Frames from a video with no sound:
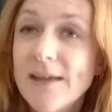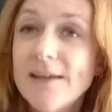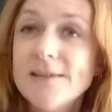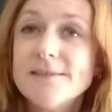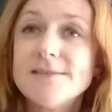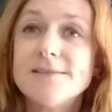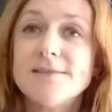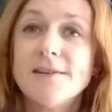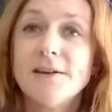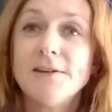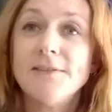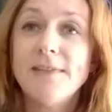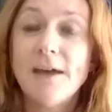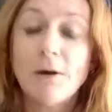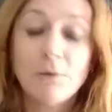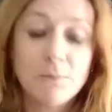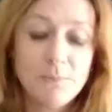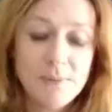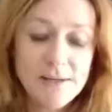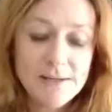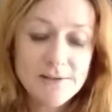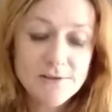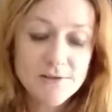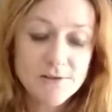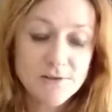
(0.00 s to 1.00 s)
So that will
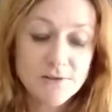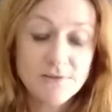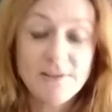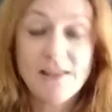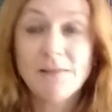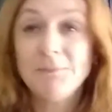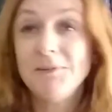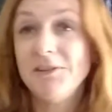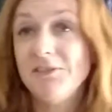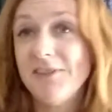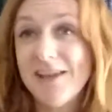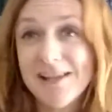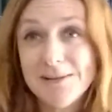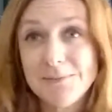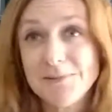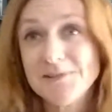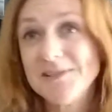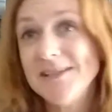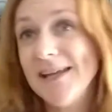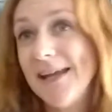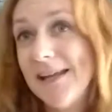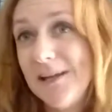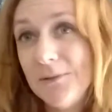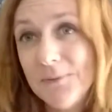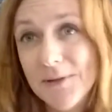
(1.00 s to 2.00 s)
be they'll be available
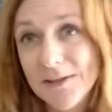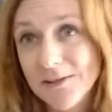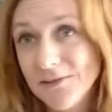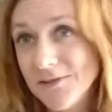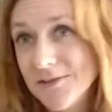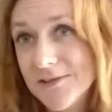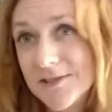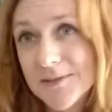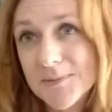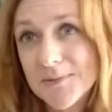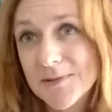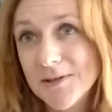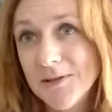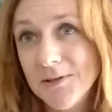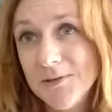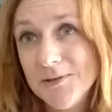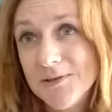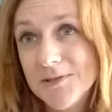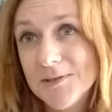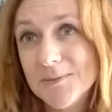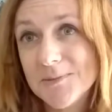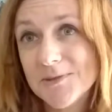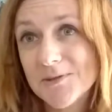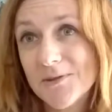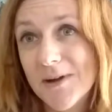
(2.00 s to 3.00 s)
to anyone
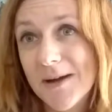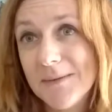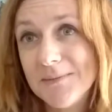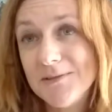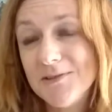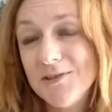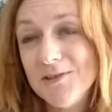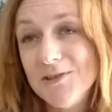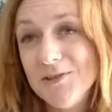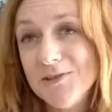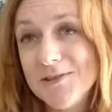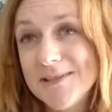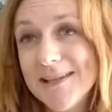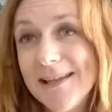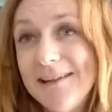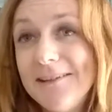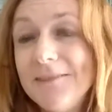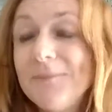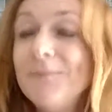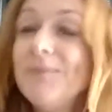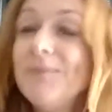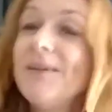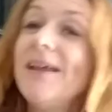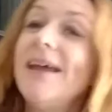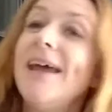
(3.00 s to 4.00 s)
who's subscribed to the newsletter.